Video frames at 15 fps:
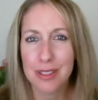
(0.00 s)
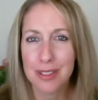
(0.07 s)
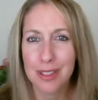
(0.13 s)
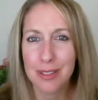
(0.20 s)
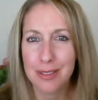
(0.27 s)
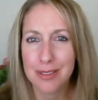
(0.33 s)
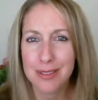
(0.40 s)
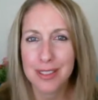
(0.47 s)

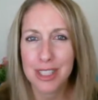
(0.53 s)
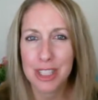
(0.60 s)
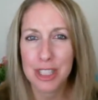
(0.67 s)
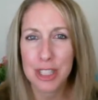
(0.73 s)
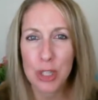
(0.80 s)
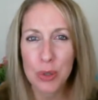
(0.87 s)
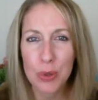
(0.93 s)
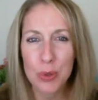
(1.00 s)

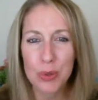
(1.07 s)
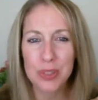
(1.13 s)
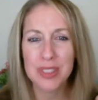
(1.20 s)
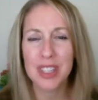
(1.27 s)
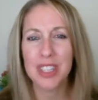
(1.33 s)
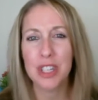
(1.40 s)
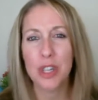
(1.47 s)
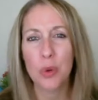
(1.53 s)

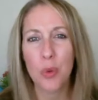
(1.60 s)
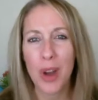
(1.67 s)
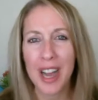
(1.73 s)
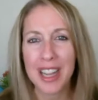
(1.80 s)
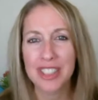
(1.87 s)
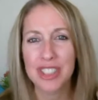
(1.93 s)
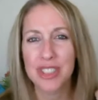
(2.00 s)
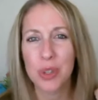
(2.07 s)
use your
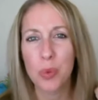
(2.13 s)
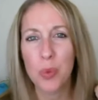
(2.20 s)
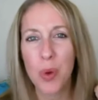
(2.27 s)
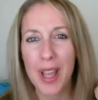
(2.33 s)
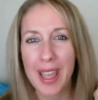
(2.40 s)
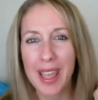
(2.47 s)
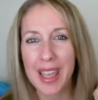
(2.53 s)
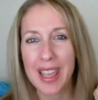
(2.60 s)
watch the
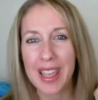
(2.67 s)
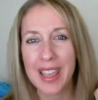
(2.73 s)
way